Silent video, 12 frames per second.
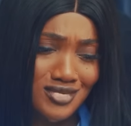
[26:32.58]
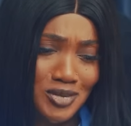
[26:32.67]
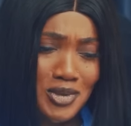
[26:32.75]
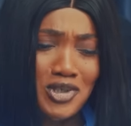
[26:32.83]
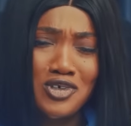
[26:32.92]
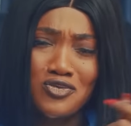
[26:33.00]

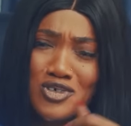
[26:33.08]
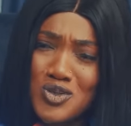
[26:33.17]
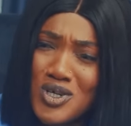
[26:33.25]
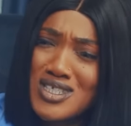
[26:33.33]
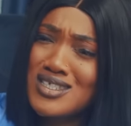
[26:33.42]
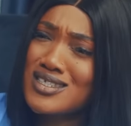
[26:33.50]
Speaking of
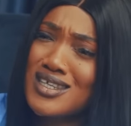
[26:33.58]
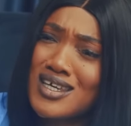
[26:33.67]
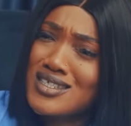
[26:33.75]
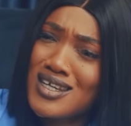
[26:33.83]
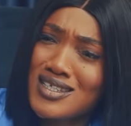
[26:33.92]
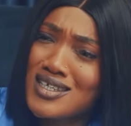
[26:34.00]
which, what is
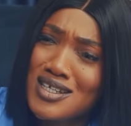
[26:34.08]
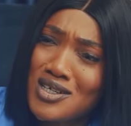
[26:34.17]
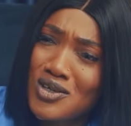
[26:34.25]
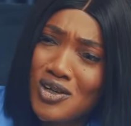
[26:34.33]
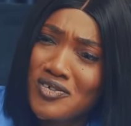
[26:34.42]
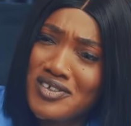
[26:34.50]
Kester saying
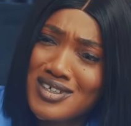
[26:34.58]
in all of